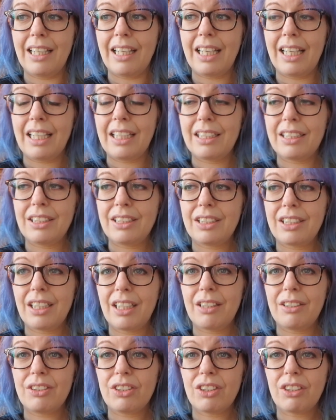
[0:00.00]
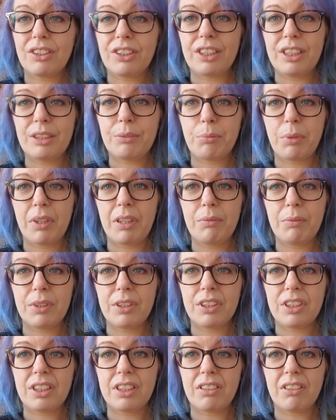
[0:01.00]
And Josh is pretty
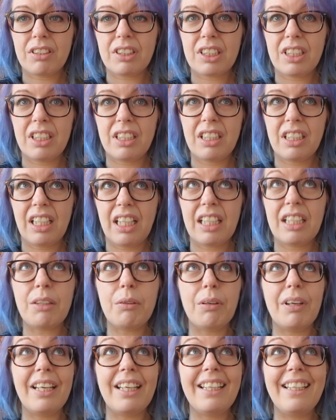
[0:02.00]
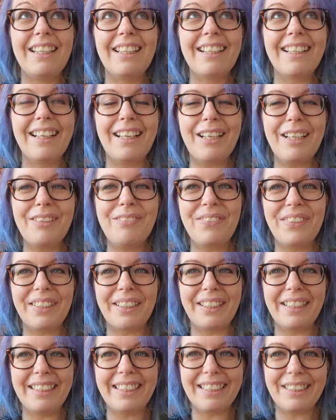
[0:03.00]
much nocturnal anyway,
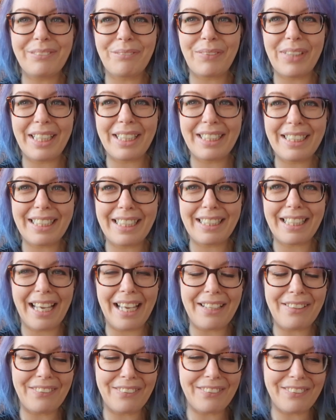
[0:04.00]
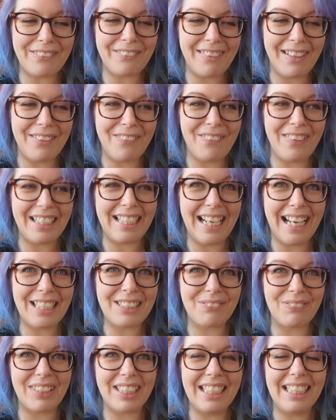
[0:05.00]
but he's been getting on all right when he
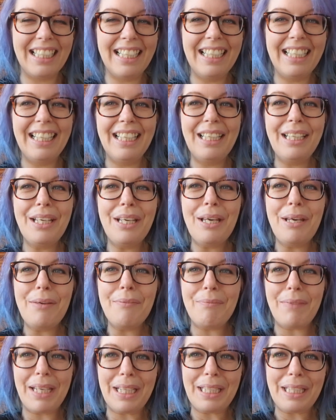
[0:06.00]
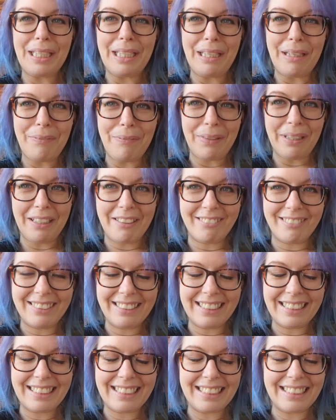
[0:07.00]
has been making an
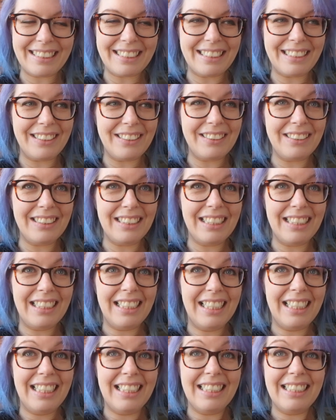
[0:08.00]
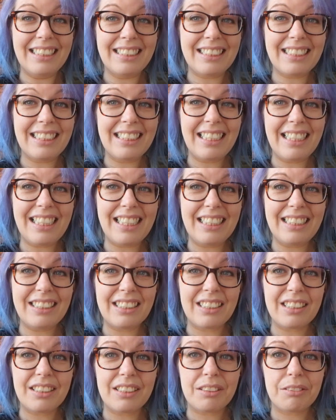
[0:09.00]
appearance. So yeah,
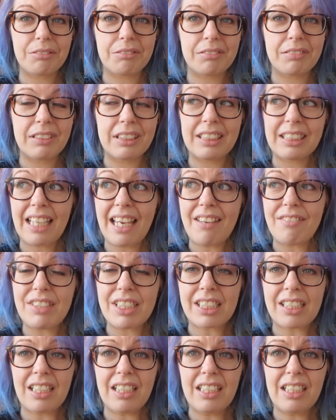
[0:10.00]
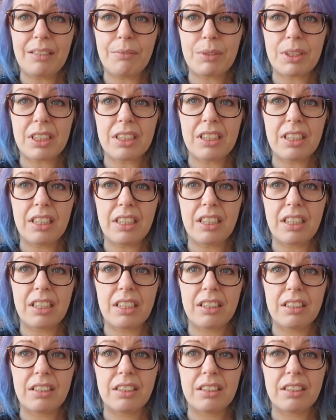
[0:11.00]
it's scary times, isn't it?
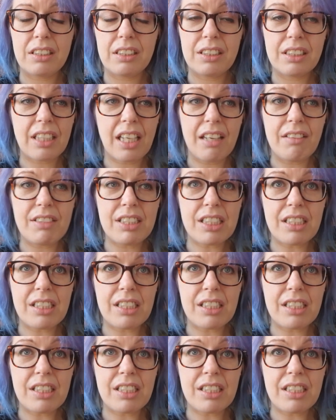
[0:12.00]
Scary